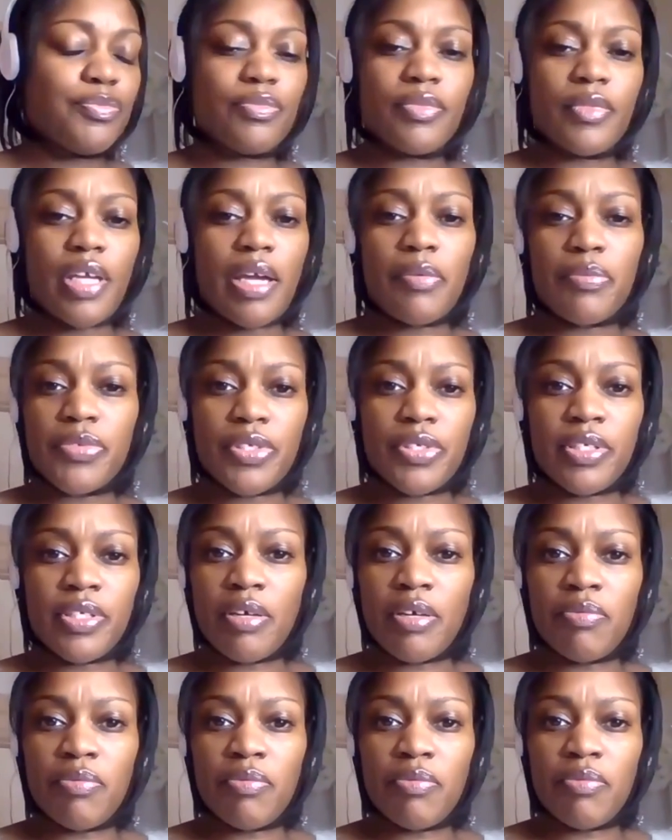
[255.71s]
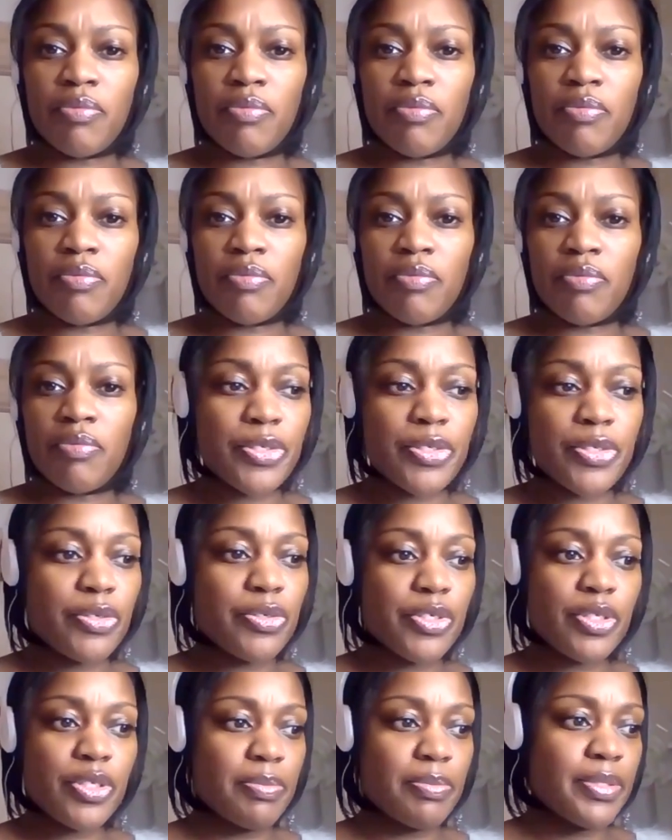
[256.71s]
That was in everybody's
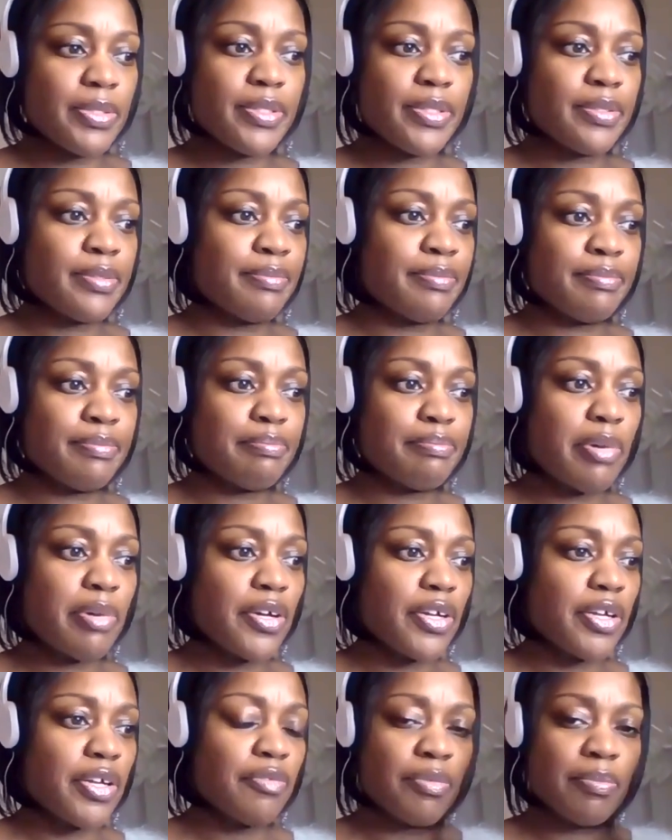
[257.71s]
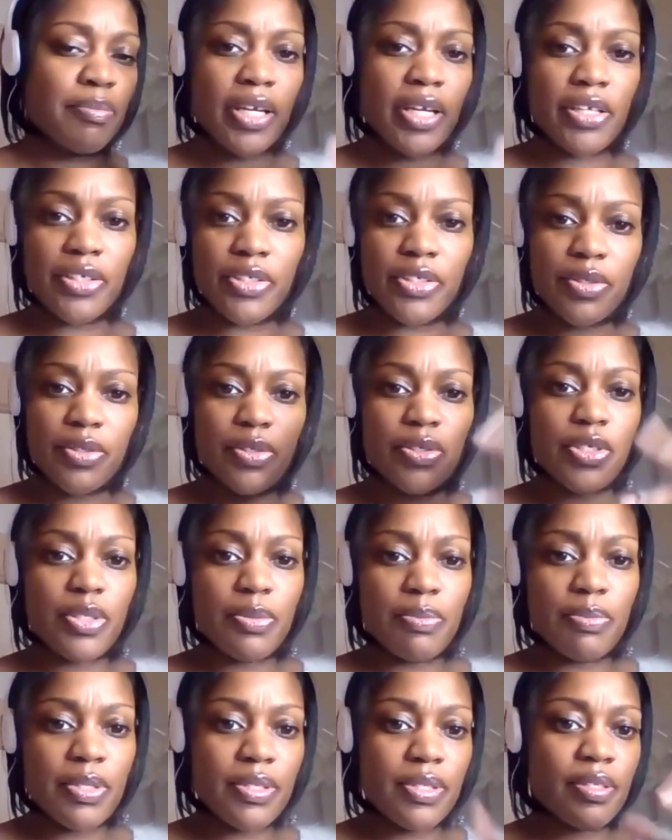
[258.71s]
Christmas, part of everybody's
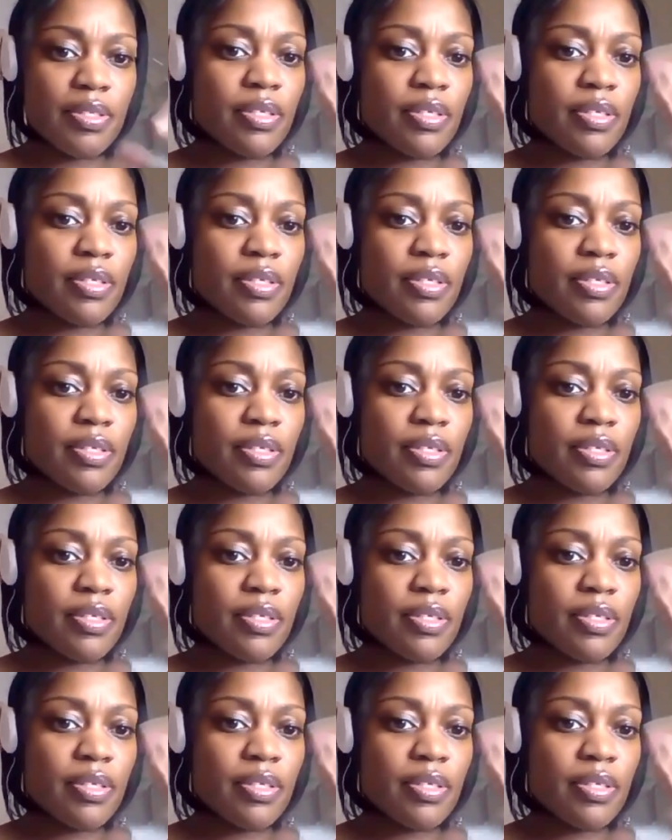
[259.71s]
Christmas